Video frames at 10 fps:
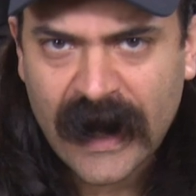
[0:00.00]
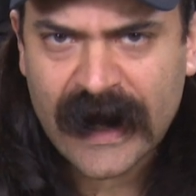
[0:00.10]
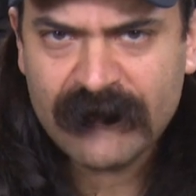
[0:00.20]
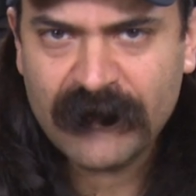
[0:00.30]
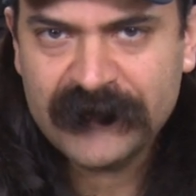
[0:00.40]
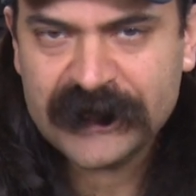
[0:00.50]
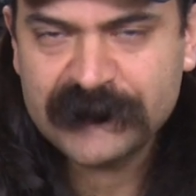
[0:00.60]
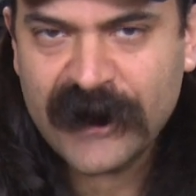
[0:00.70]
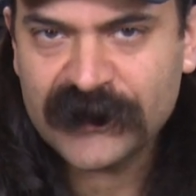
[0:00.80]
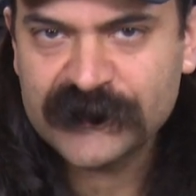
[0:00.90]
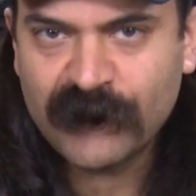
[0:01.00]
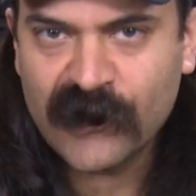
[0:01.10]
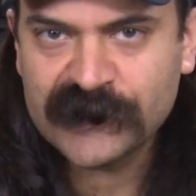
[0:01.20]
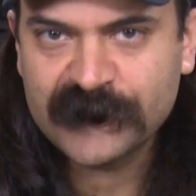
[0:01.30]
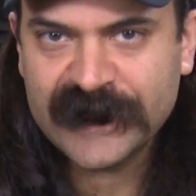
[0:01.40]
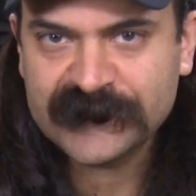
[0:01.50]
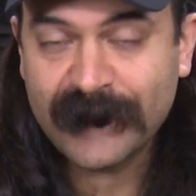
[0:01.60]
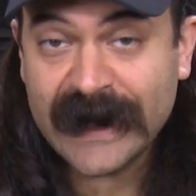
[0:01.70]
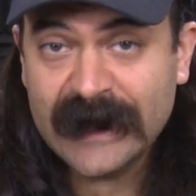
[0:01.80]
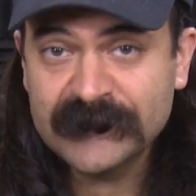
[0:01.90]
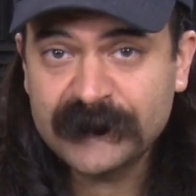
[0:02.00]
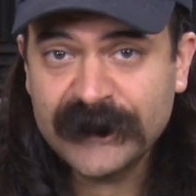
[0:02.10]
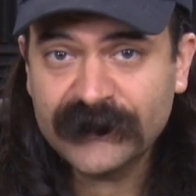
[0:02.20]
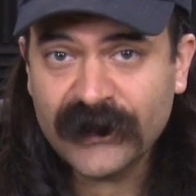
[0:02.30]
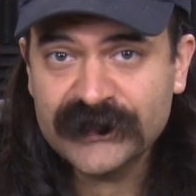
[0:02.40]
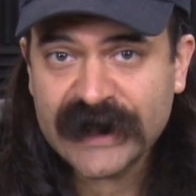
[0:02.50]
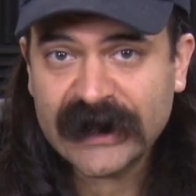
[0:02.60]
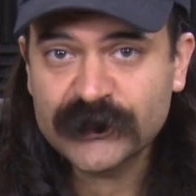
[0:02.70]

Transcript: Hi, welcome to SBR Sports Picks. My name is Peter Loshak.